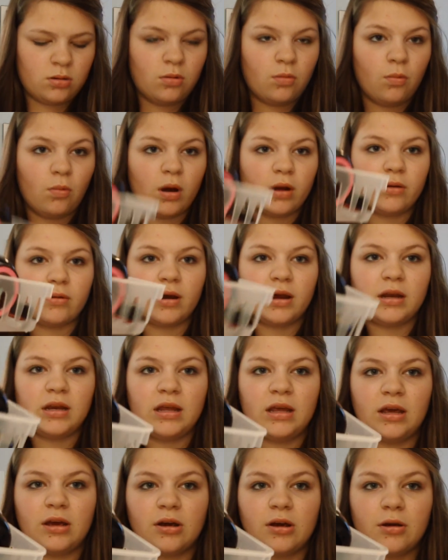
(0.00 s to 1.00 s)
one right
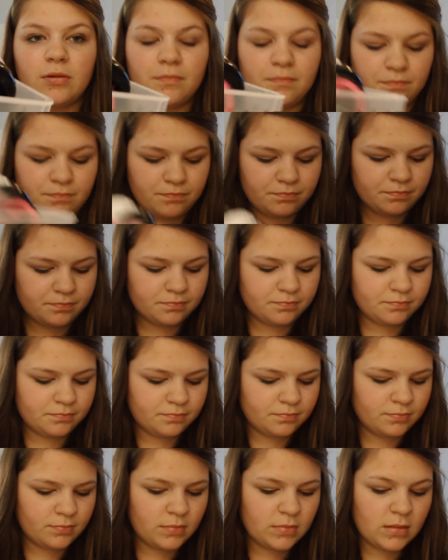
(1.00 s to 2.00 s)
here,
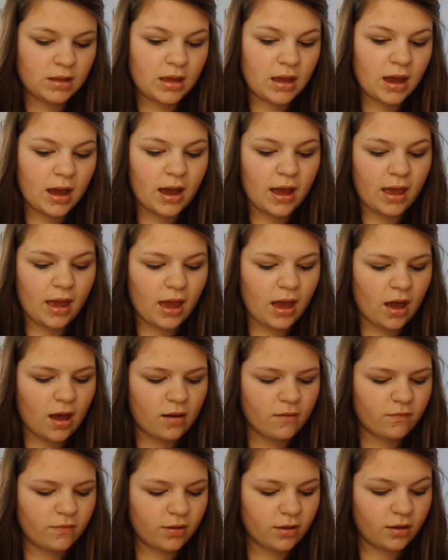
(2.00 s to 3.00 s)
I
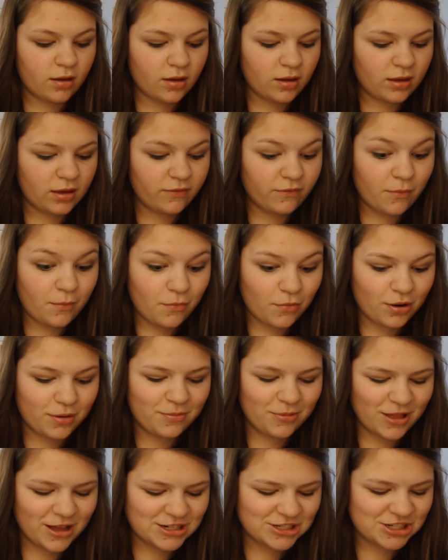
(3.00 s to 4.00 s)
have even more
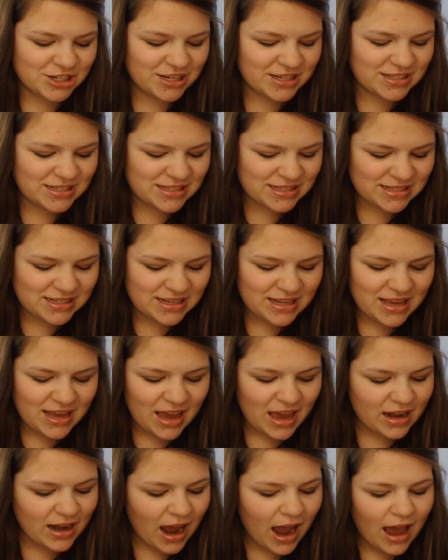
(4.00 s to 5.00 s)
blushes
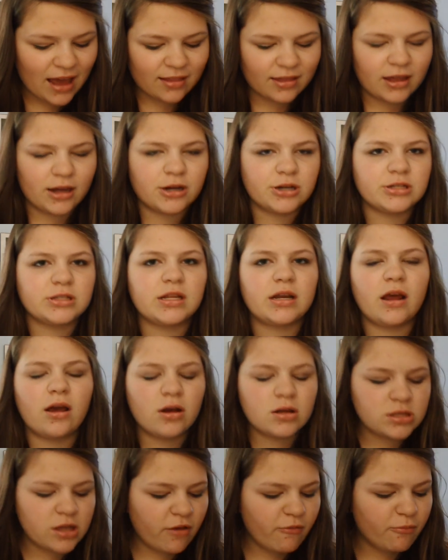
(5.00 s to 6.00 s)
and highlighters, and I
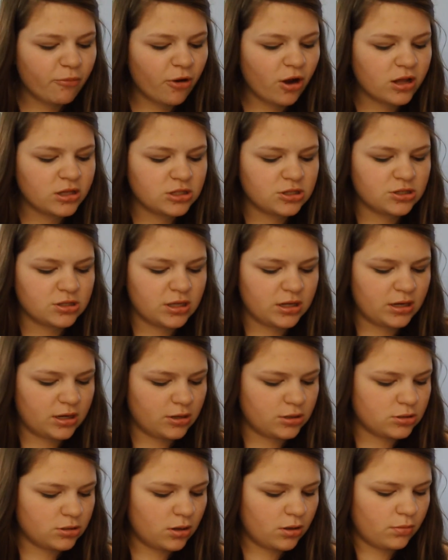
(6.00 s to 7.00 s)
also have bronzer in
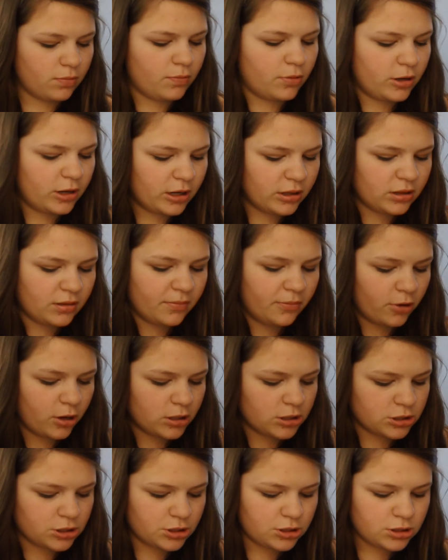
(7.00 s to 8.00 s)
here, so I'll point out the
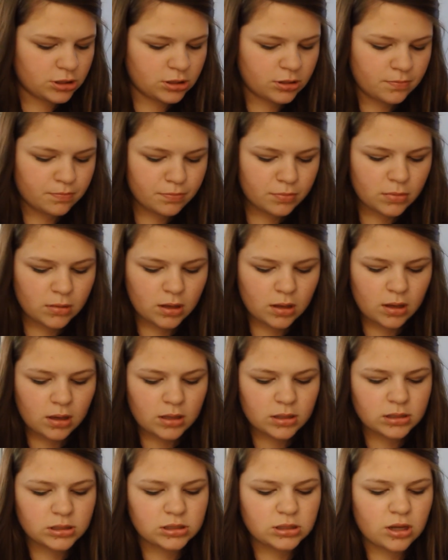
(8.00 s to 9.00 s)

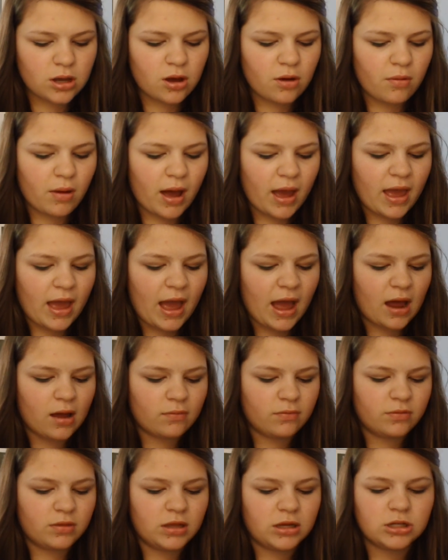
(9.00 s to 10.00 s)
bronzers. So I
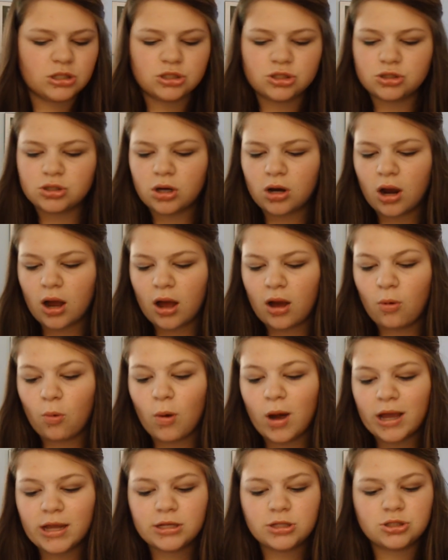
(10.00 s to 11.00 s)
have the
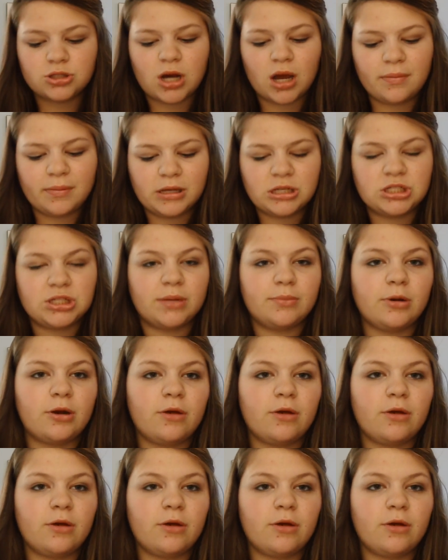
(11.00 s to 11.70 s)
Hawaiian Tropic Shimmer